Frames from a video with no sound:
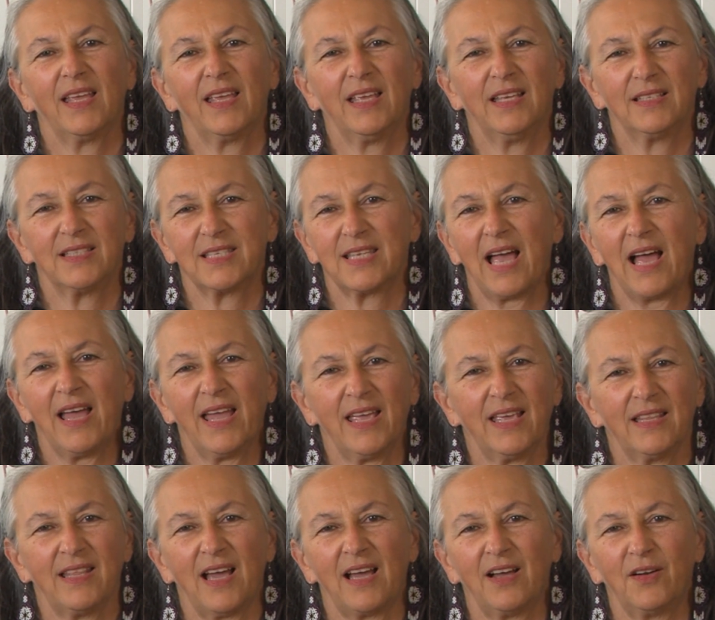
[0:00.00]

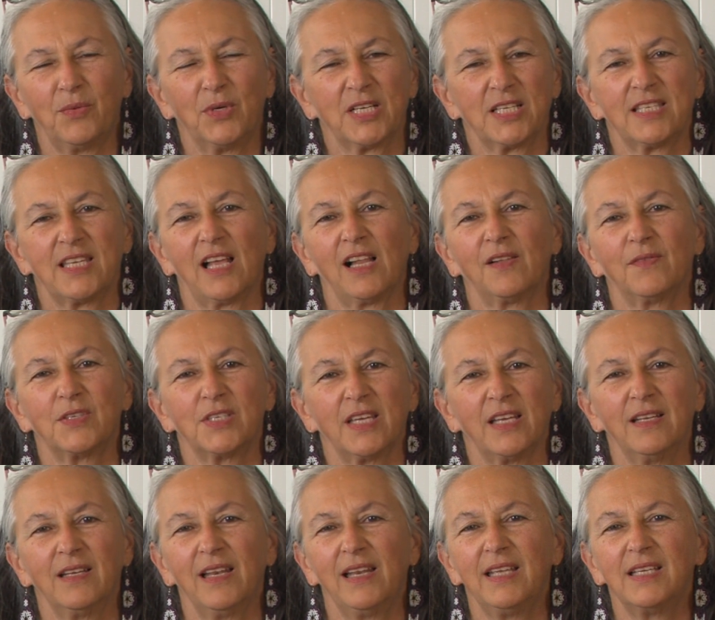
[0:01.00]
inside ourselves
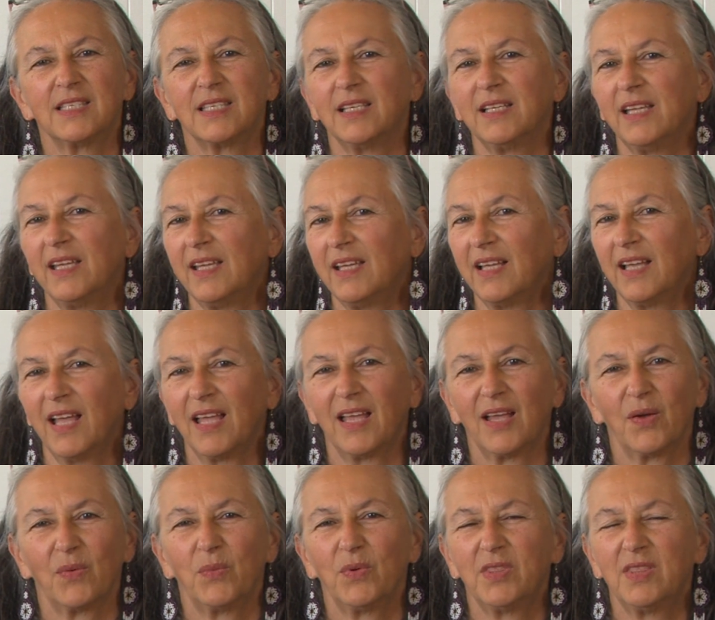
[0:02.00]
and listening
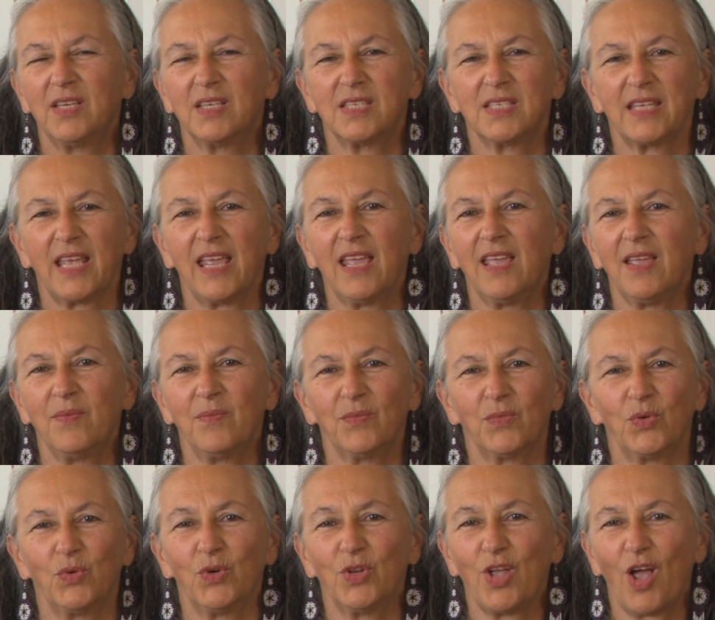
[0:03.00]
with the
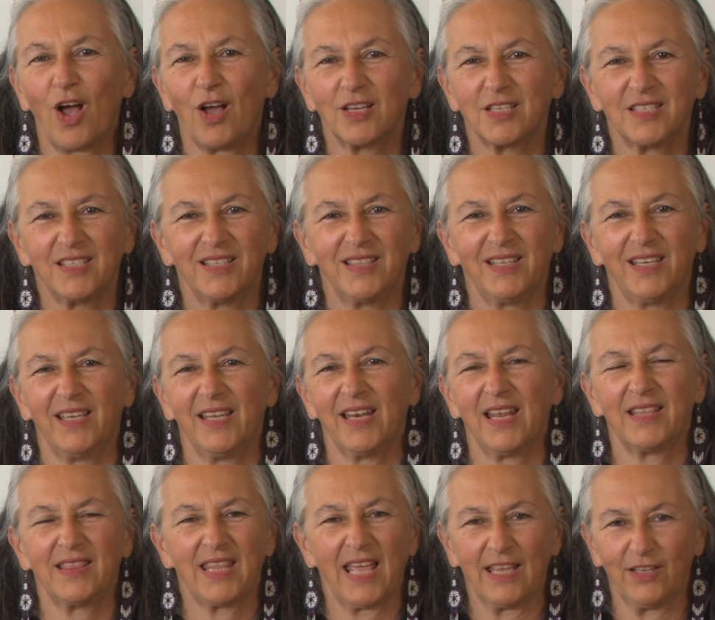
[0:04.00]
same curiosity
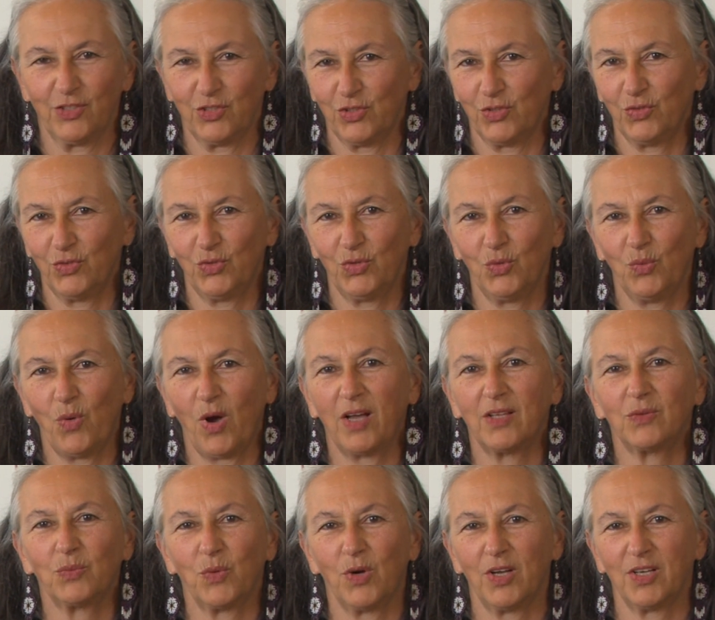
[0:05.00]
and attention to
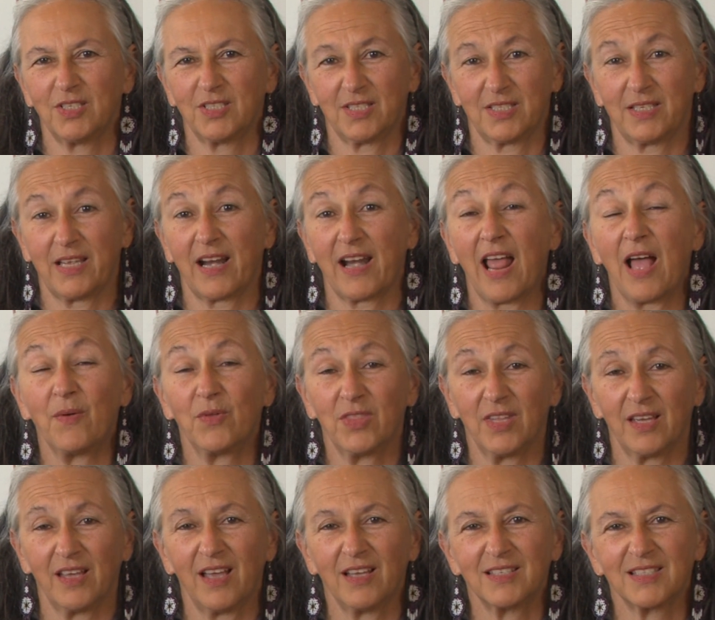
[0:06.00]
what was
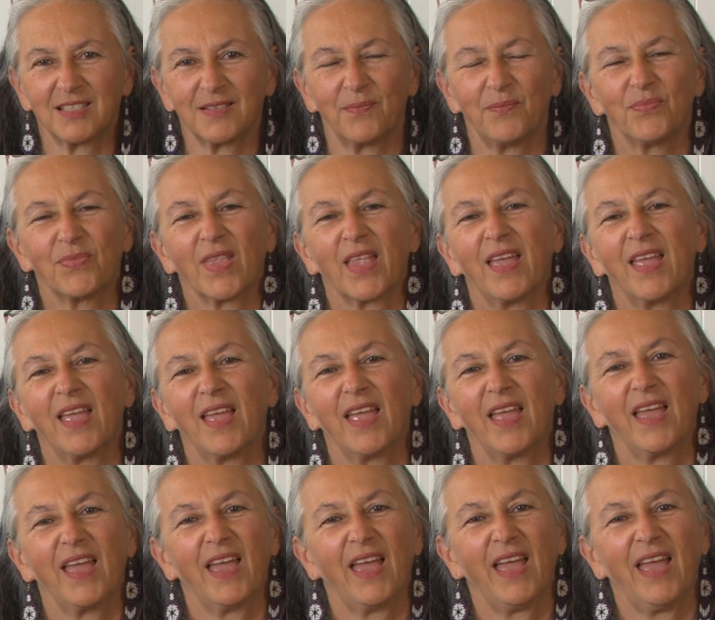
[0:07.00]
surrounding us.
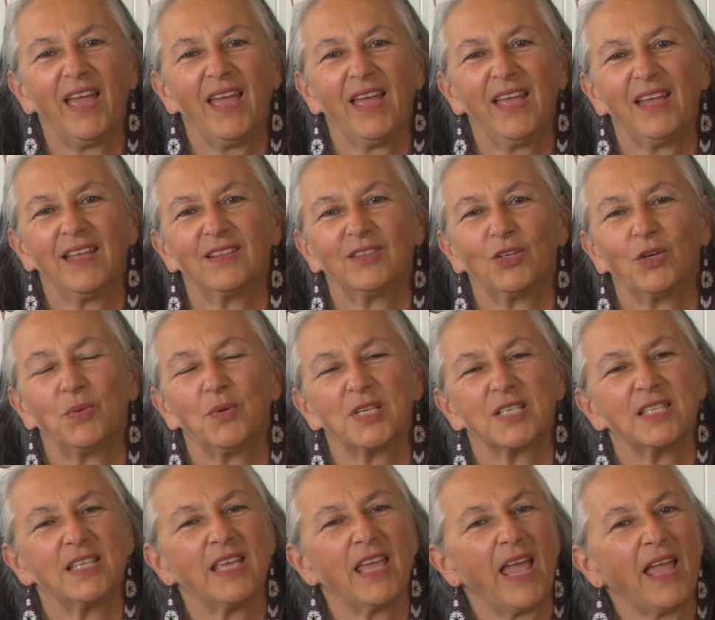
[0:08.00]
And
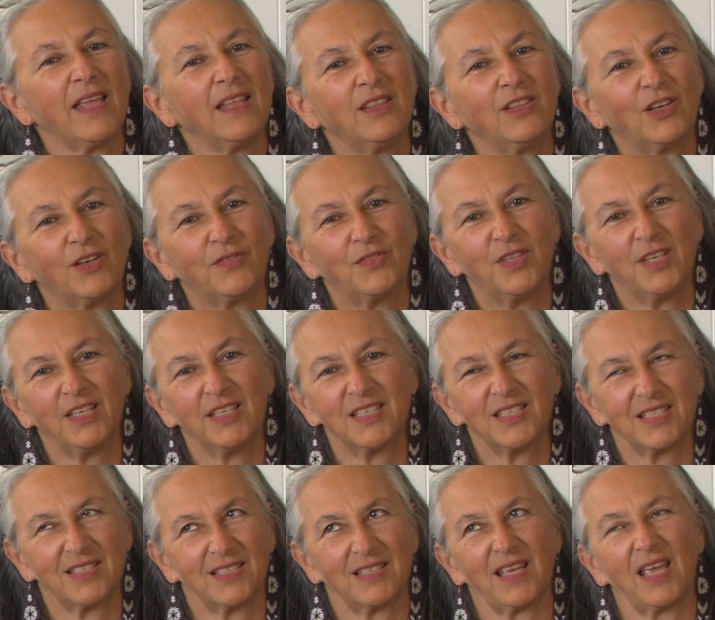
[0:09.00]
towards the end of
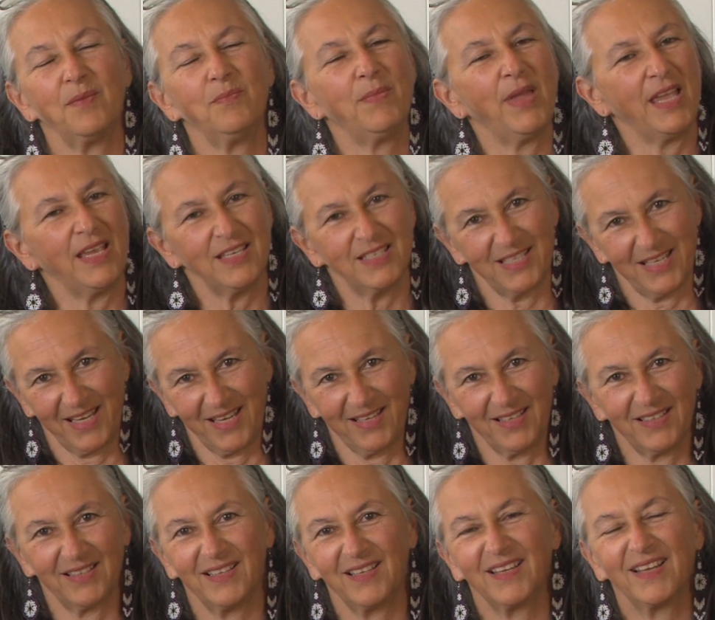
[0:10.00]
this
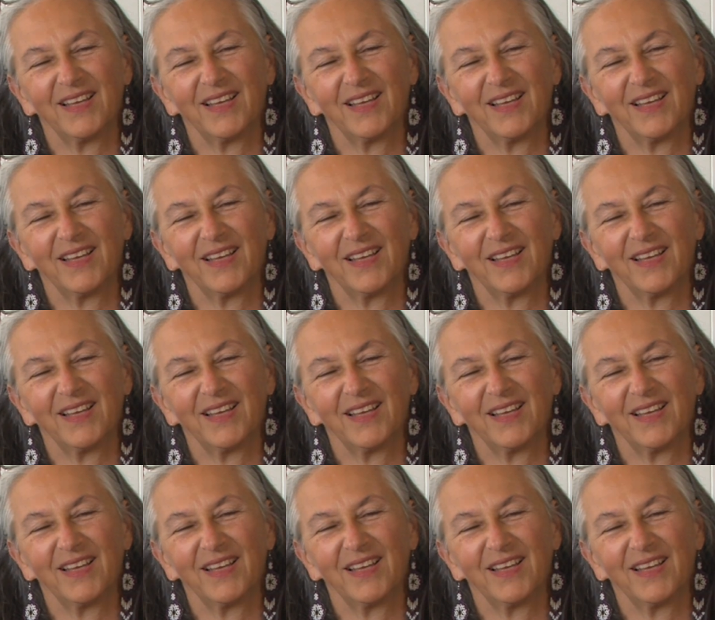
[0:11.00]
amazing